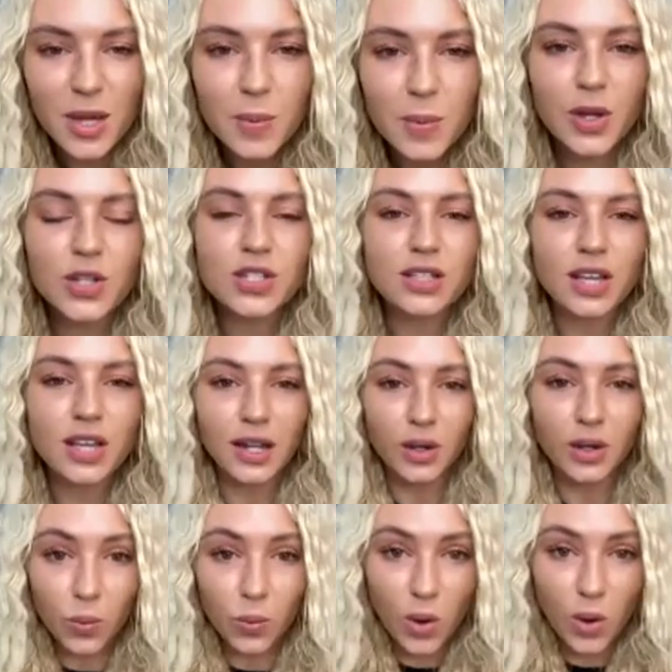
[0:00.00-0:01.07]
because like
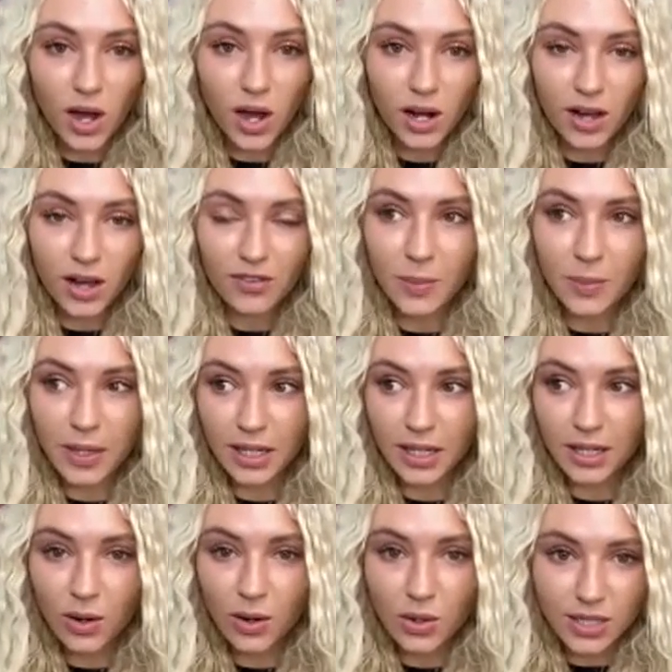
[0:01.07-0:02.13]
while I've been
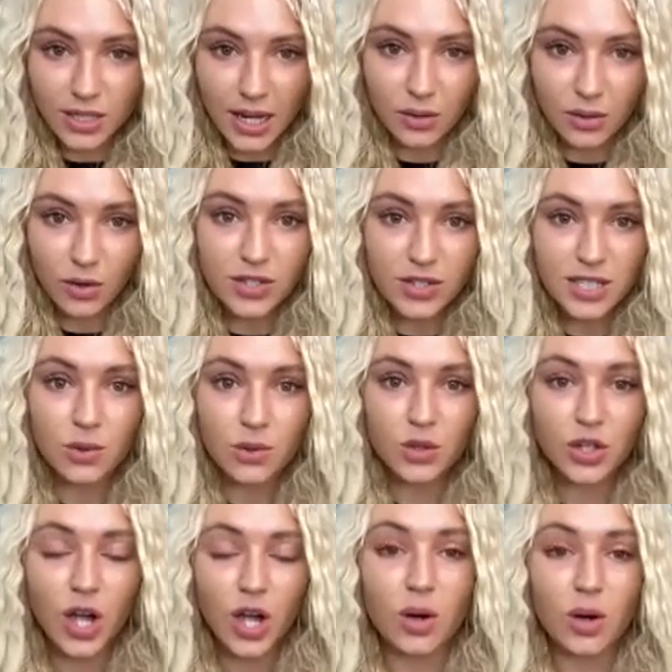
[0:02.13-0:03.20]
in lockdown, obviously all the
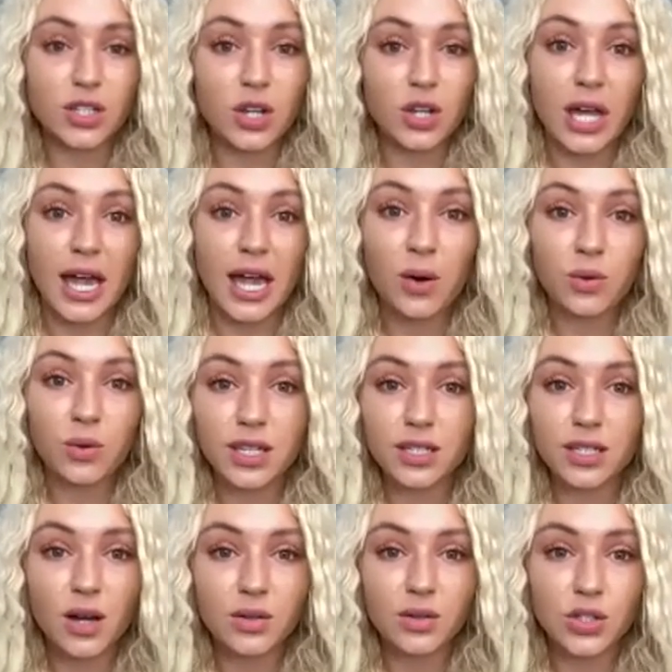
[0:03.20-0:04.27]
girls, I don't know how all these
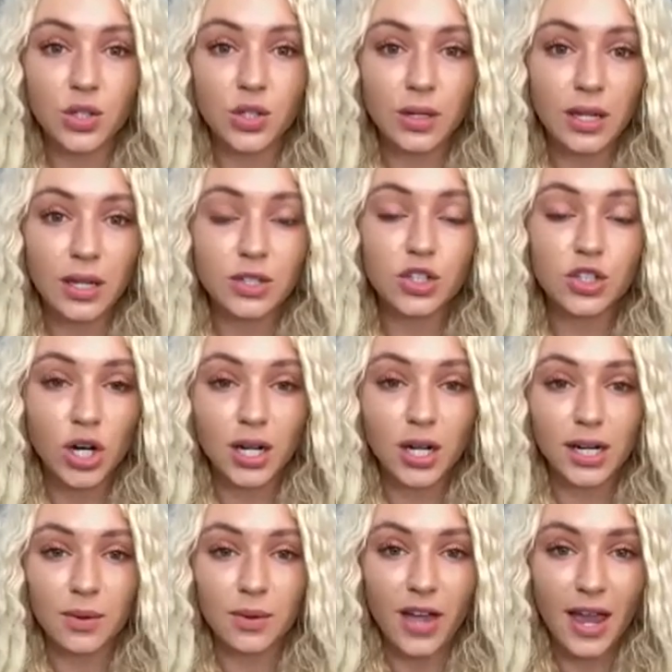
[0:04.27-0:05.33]
girls are doing it,
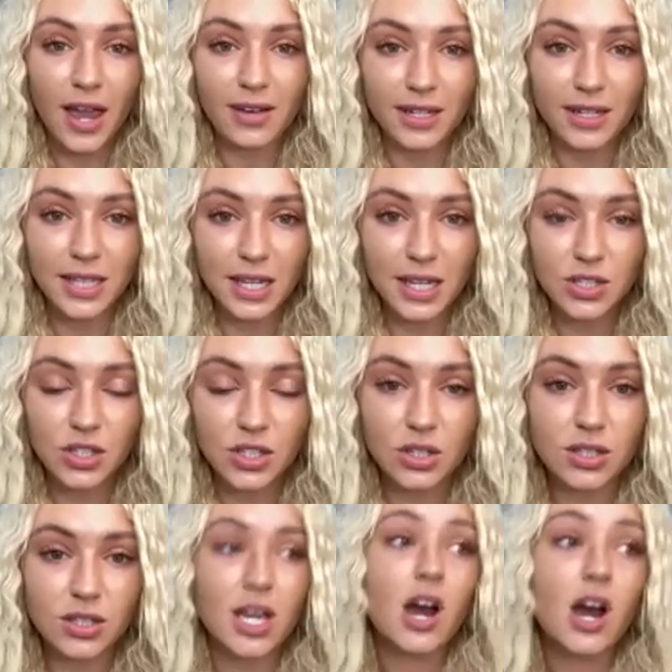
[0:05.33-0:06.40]
struggling with hair
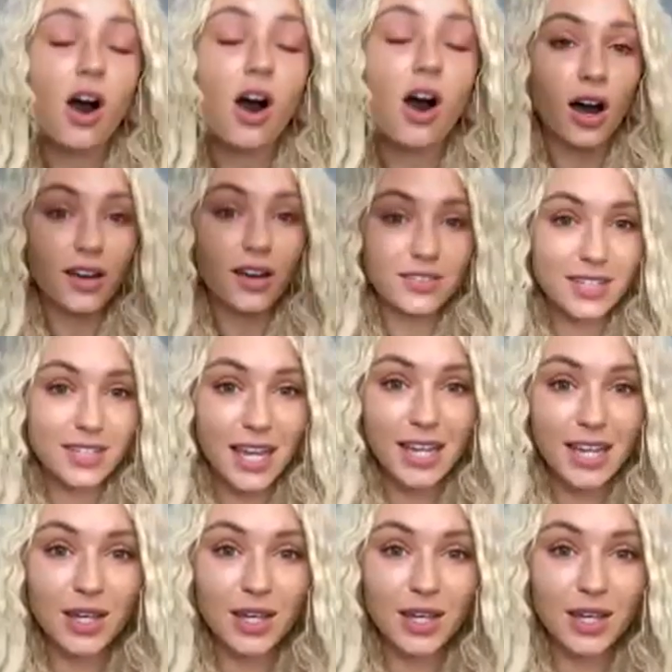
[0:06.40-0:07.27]
extensions. I've taken all